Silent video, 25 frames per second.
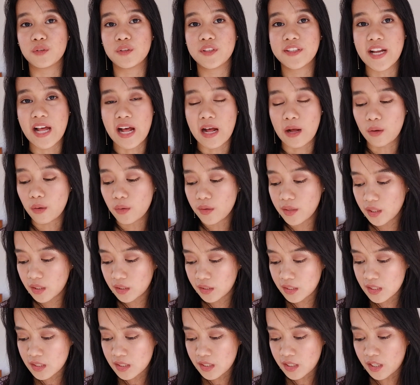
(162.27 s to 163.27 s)
Now
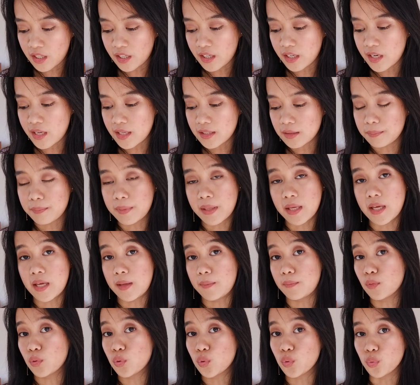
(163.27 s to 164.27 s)
this year it
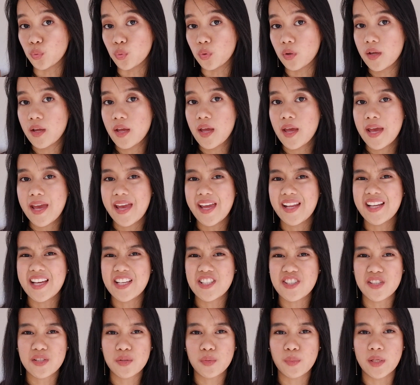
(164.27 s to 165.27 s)
became 2, and
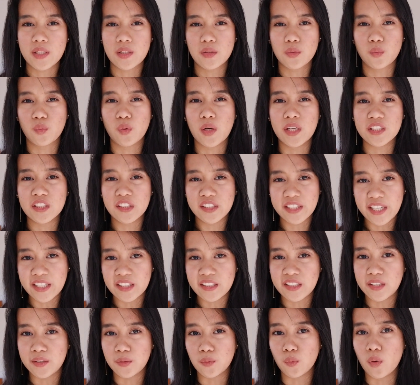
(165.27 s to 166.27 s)
I just want 1
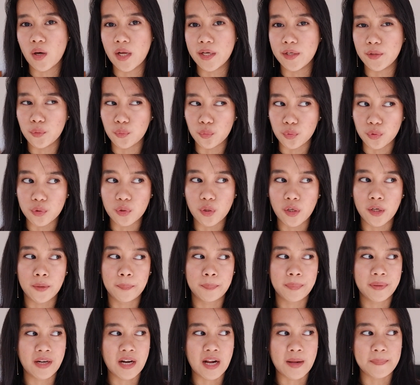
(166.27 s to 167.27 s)
red and 1 nude, or
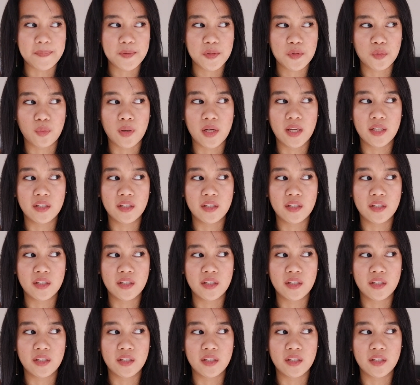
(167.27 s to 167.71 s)
perhaps 2